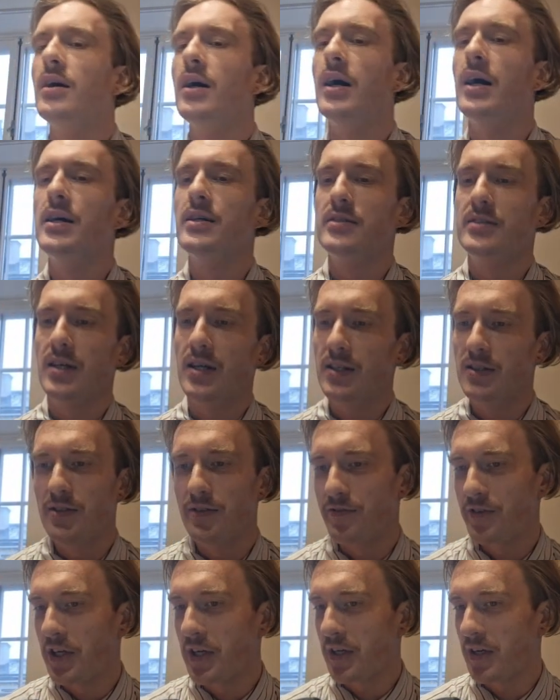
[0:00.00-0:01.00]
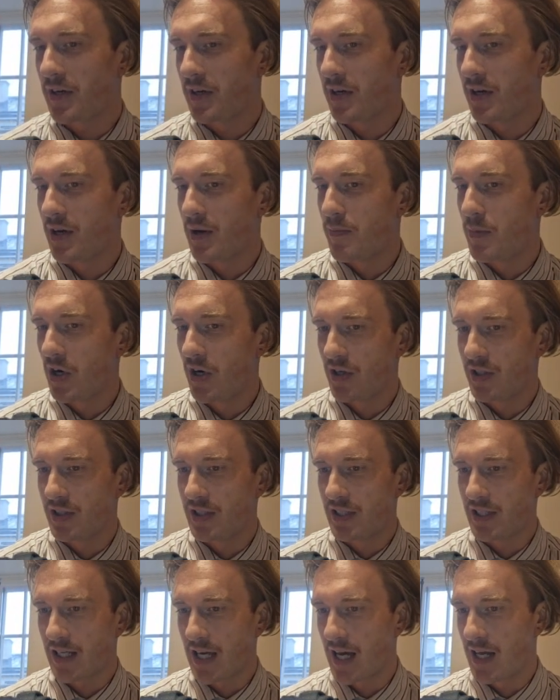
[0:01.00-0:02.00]
I started to think about it
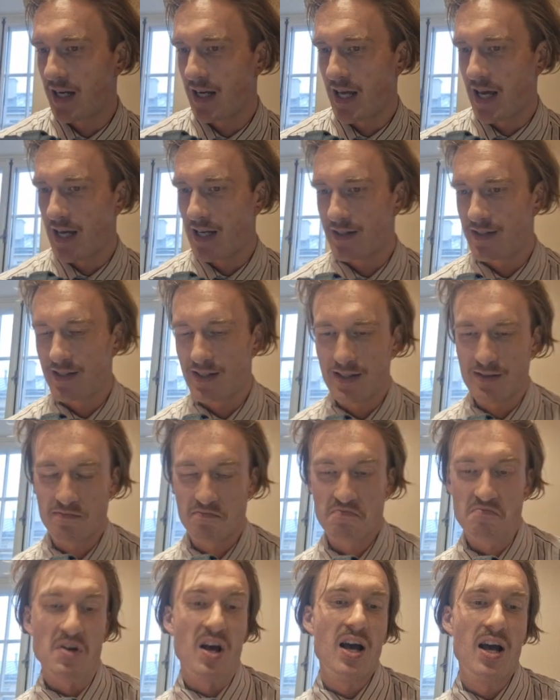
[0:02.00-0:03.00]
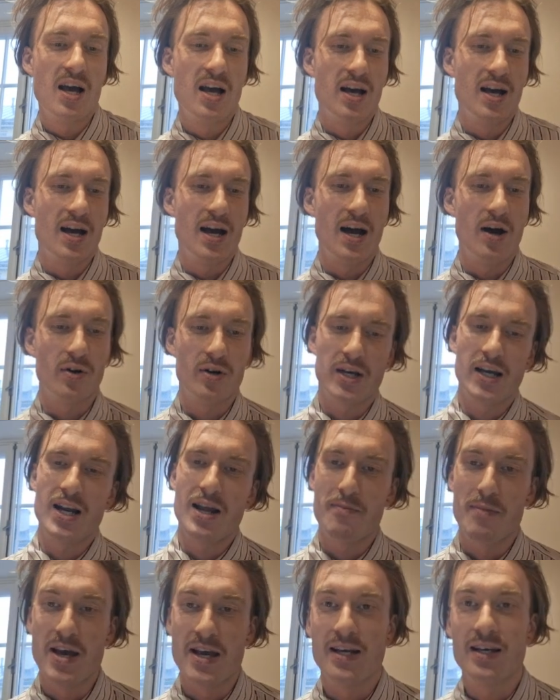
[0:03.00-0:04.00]
again as how can I
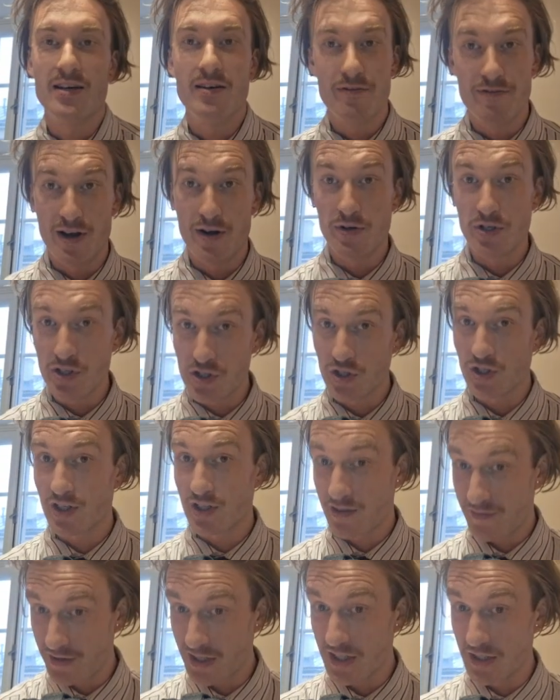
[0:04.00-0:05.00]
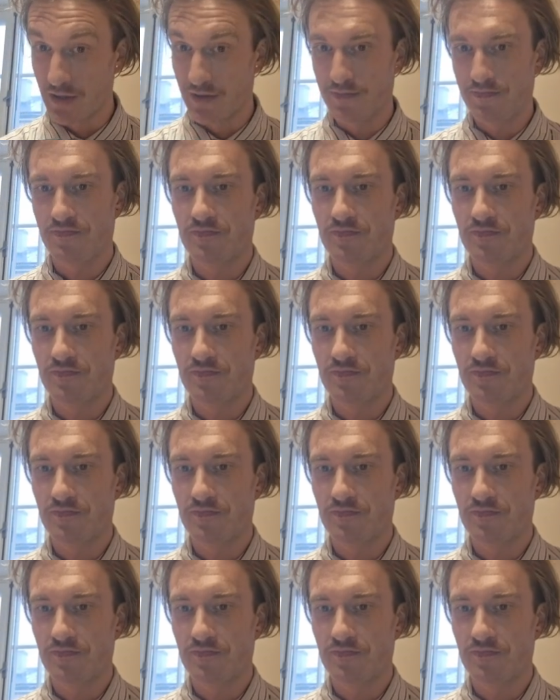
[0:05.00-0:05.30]
make a very short video?